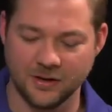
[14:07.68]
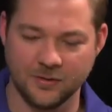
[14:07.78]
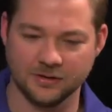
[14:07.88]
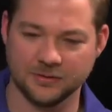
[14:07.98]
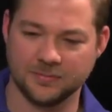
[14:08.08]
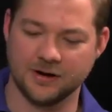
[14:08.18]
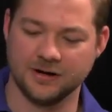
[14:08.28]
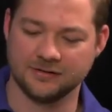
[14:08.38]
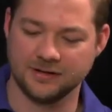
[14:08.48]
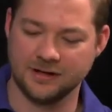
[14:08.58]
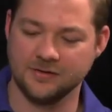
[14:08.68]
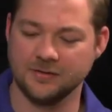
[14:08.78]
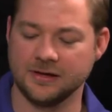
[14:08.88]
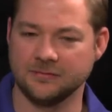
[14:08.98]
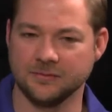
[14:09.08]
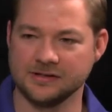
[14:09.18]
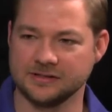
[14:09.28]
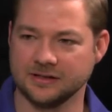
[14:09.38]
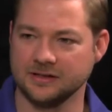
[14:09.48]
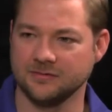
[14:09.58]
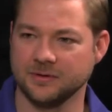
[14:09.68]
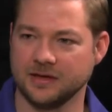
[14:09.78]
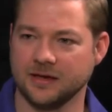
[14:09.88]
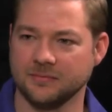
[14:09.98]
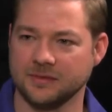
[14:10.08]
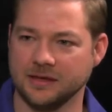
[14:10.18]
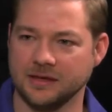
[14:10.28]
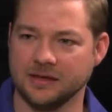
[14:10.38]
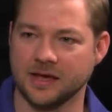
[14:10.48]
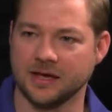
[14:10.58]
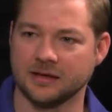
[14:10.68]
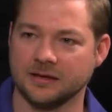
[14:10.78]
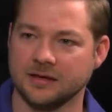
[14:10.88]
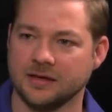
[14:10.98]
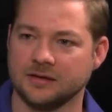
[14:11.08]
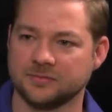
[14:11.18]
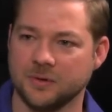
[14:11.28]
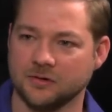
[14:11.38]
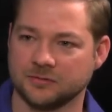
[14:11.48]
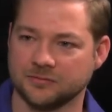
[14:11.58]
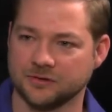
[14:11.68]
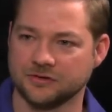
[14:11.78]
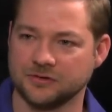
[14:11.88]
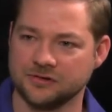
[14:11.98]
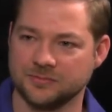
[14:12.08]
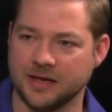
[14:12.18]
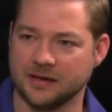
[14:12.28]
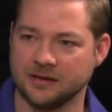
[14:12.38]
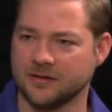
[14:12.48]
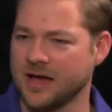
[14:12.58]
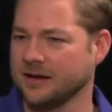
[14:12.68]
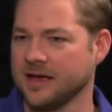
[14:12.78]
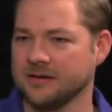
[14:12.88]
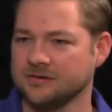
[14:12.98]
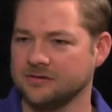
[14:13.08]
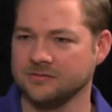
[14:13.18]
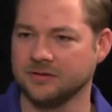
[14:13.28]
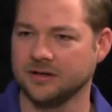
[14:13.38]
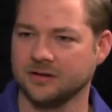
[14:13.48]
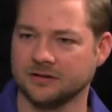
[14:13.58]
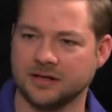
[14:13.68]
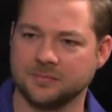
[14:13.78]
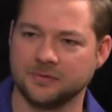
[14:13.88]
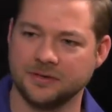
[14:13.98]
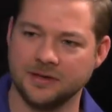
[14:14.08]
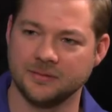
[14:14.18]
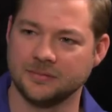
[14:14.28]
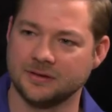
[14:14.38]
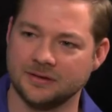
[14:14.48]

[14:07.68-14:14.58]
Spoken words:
quality products, I know that recently you've become the spokesman for TruSpec. You know, how did you get hooked up with them?